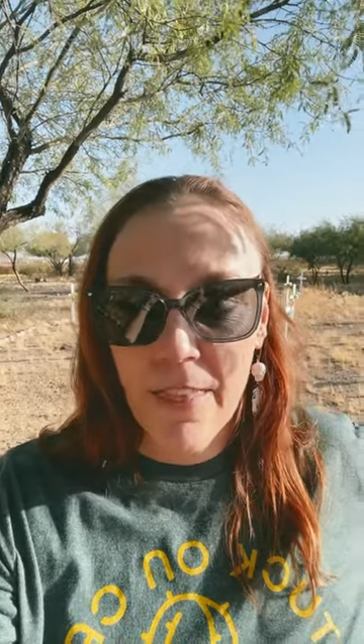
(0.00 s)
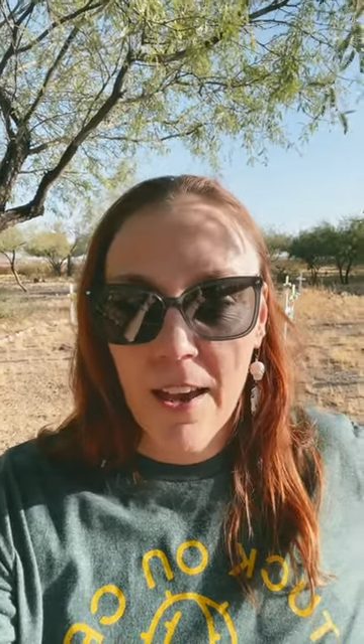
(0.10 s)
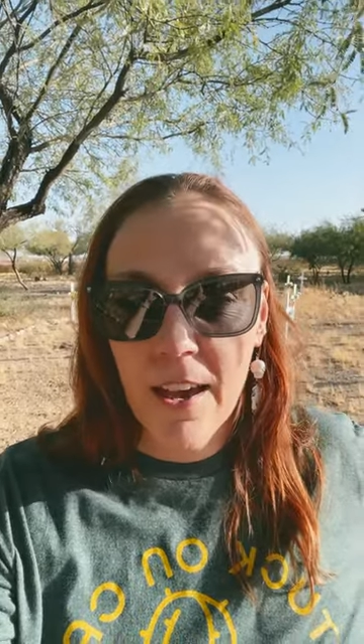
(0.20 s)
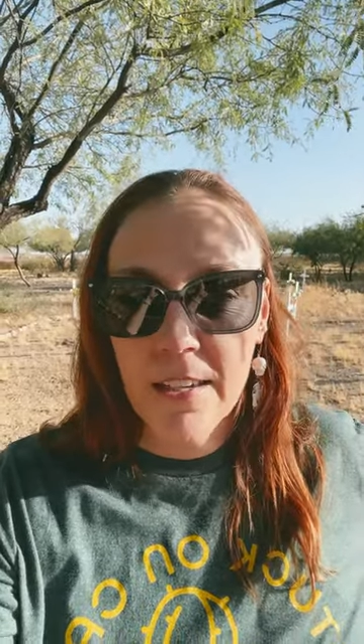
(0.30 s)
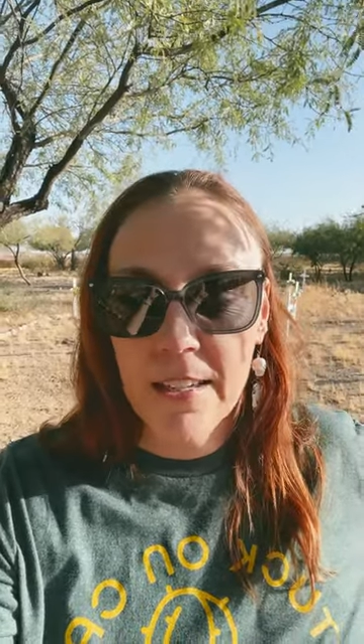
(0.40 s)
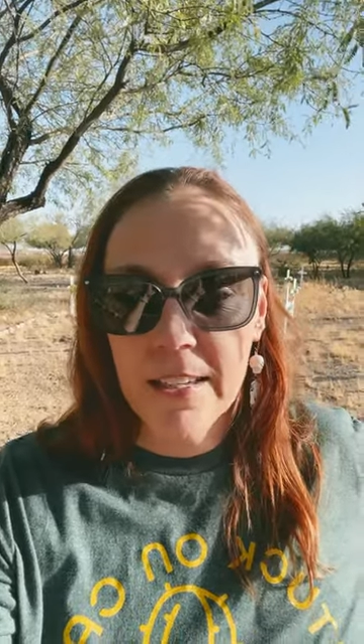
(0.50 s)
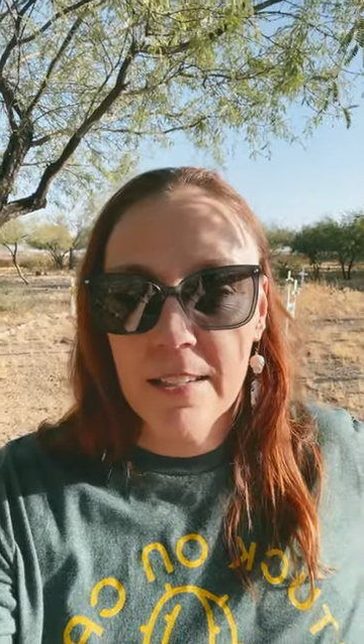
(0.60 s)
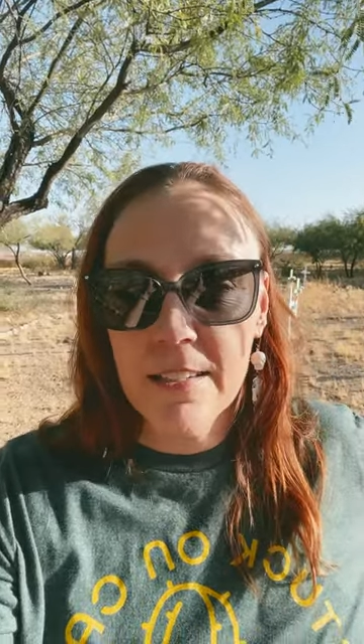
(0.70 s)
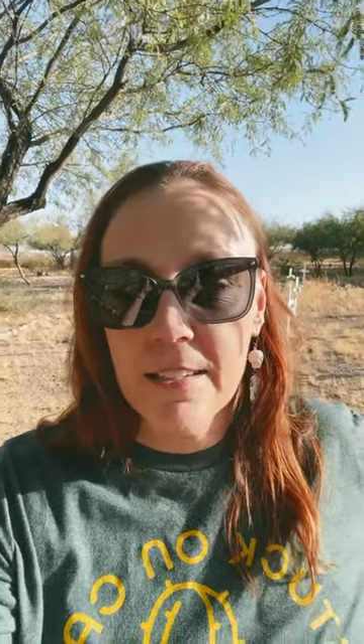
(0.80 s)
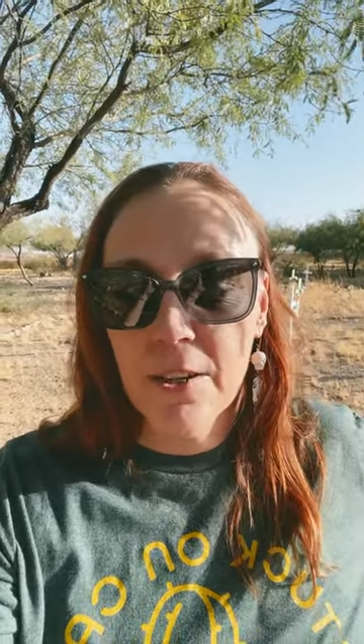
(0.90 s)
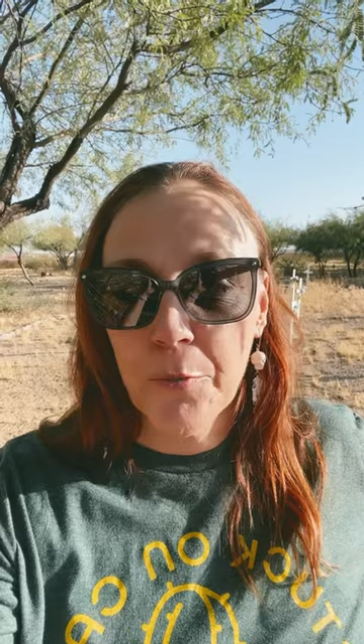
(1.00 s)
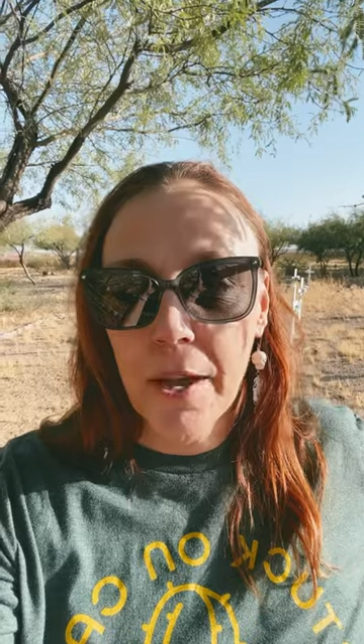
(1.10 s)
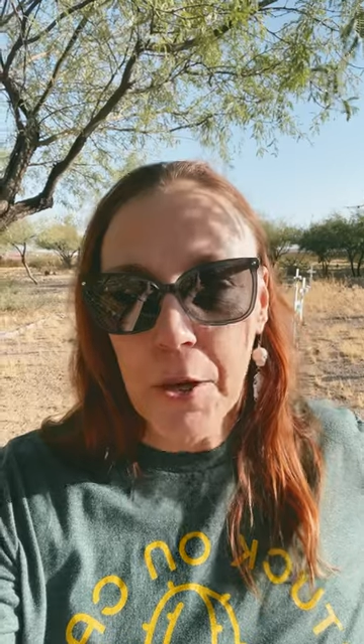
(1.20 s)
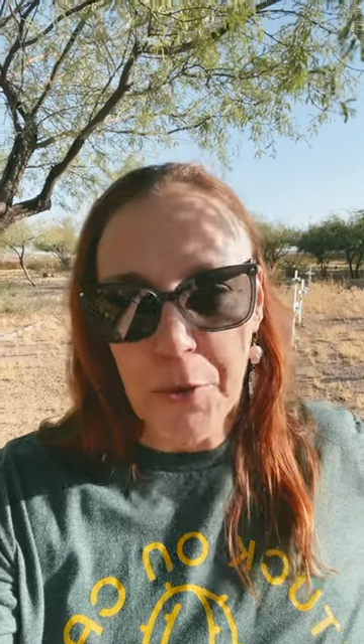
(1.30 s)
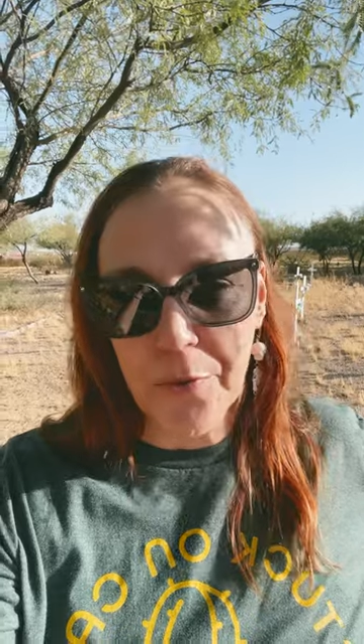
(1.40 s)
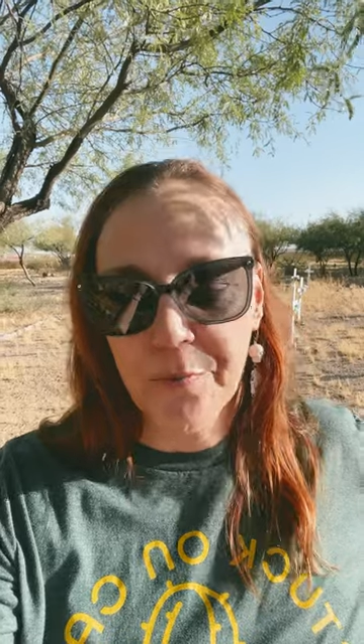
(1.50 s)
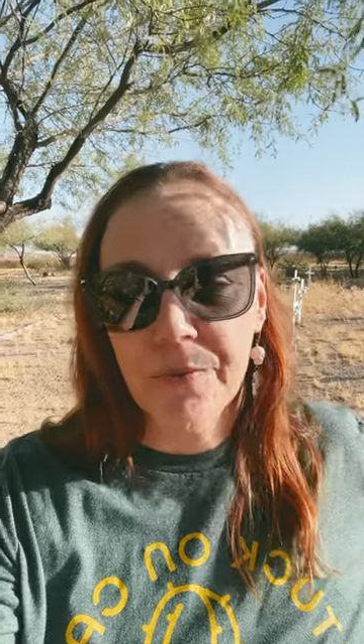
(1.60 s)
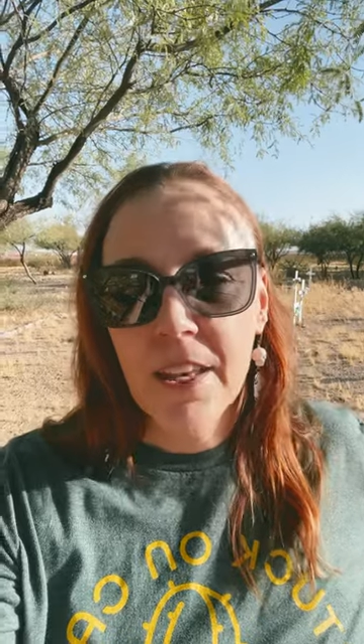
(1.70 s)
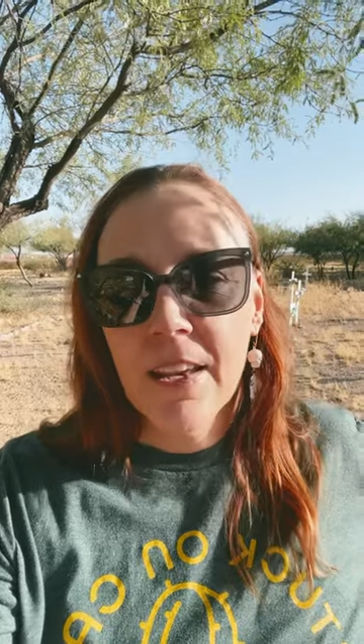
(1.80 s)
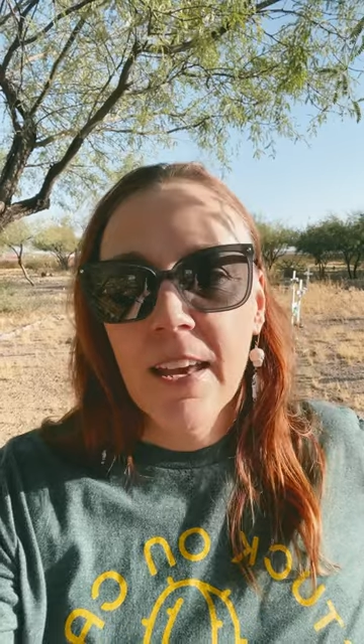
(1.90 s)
that is near my home,